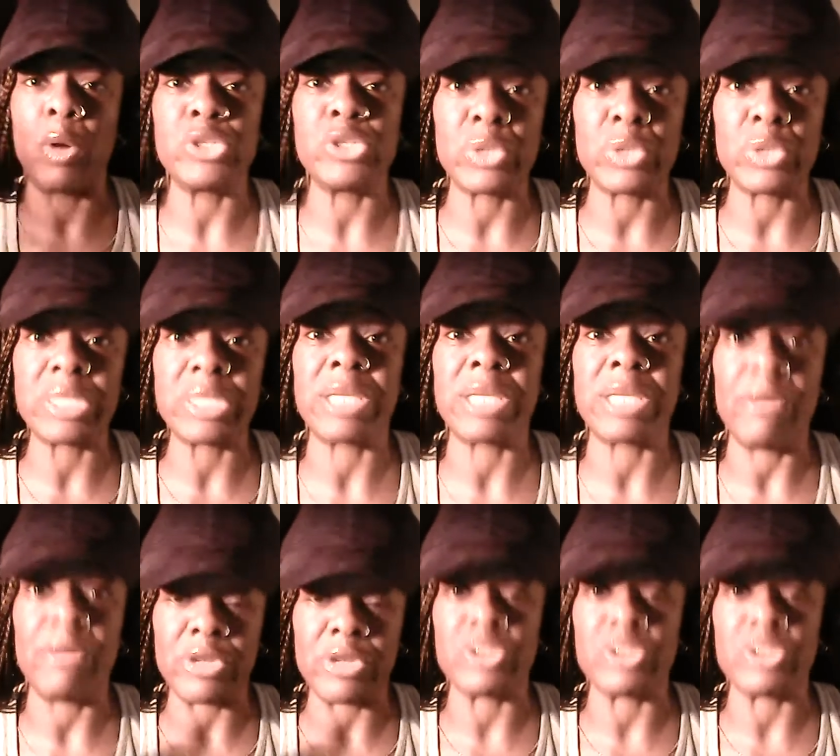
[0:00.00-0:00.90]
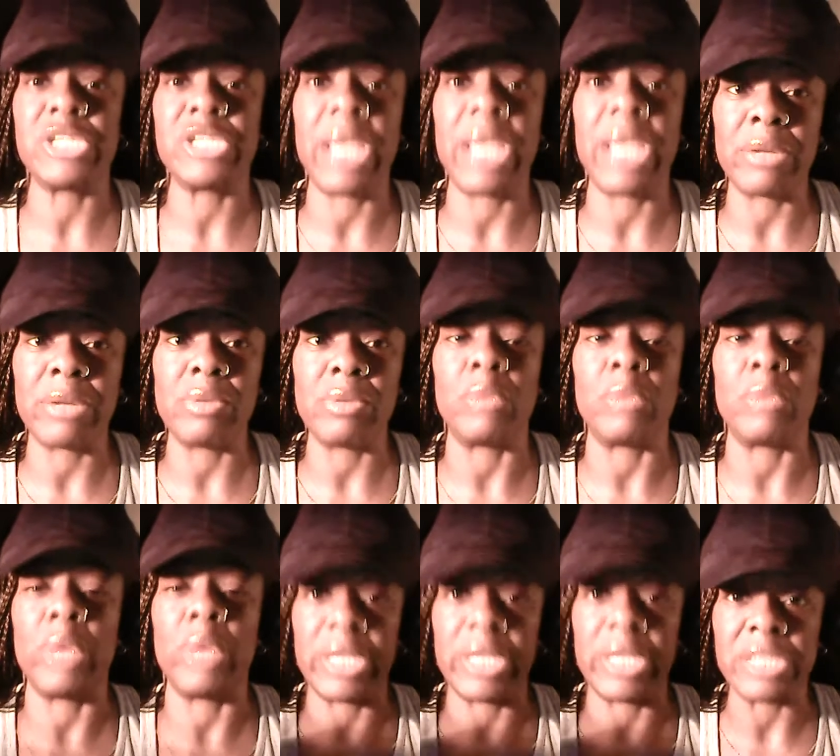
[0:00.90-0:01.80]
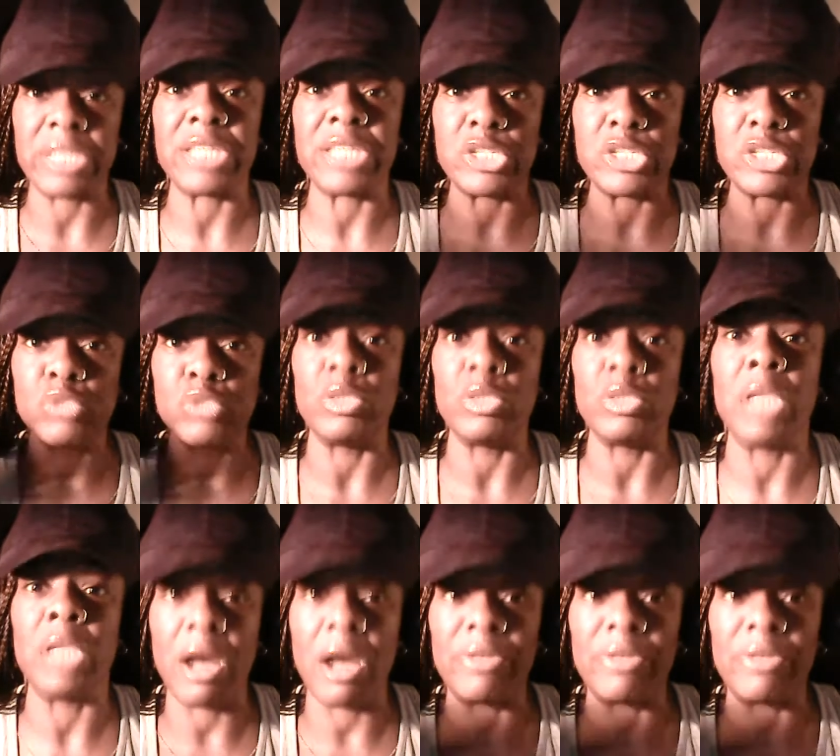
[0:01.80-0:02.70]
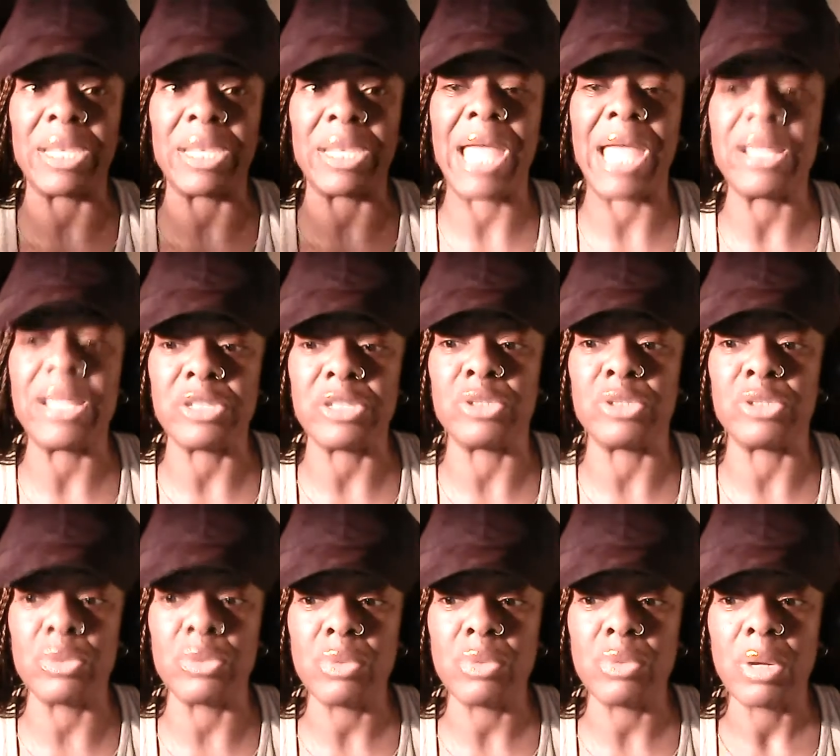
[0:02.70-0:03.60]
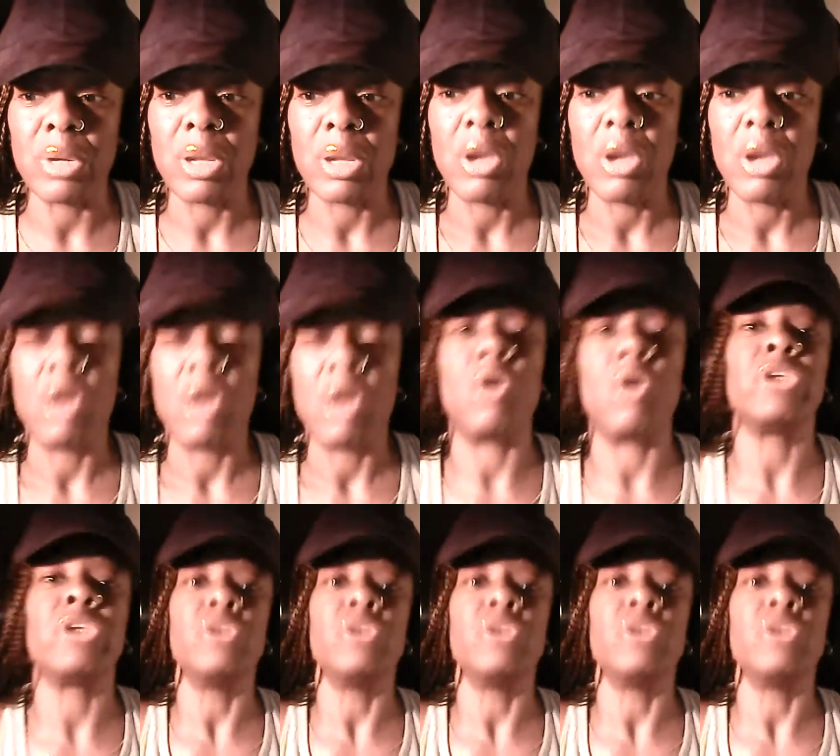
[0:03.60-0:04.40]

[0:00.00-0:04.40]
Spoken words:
yourself and your channel and what it is that you love and like to do, or you're